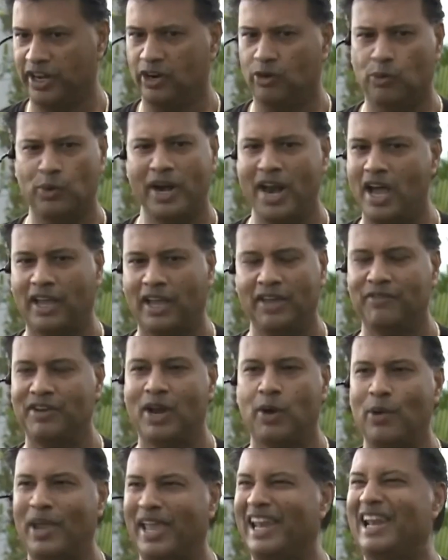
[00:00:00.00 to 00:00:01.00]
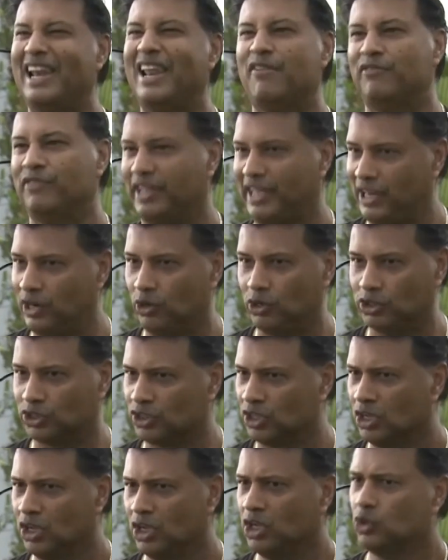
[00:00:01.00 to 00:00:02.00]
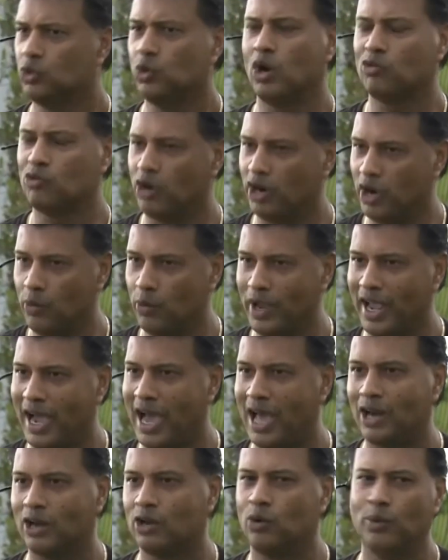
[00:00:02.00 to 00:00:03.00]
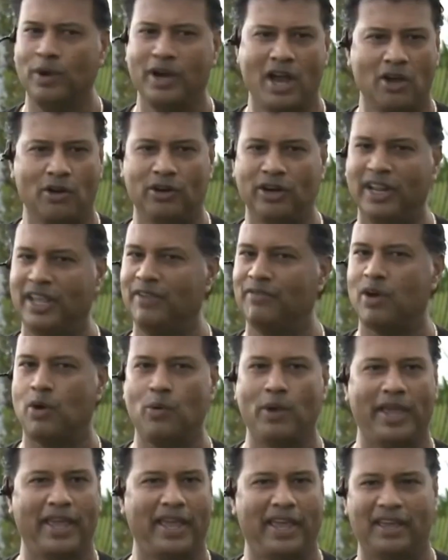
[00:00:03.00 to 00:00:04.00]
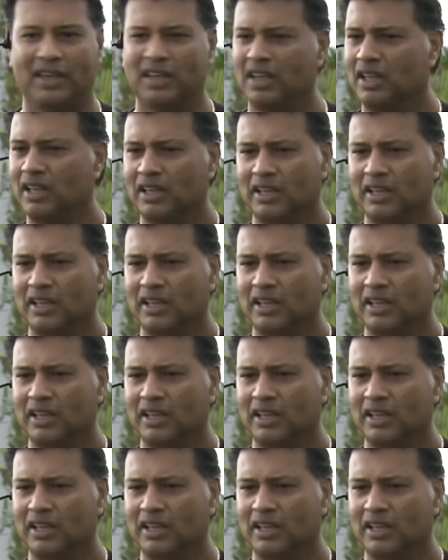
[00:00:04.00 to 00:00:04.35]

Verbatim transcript: You know, we're not giving away 11 kilos to a runaway Algo. We're not going to give away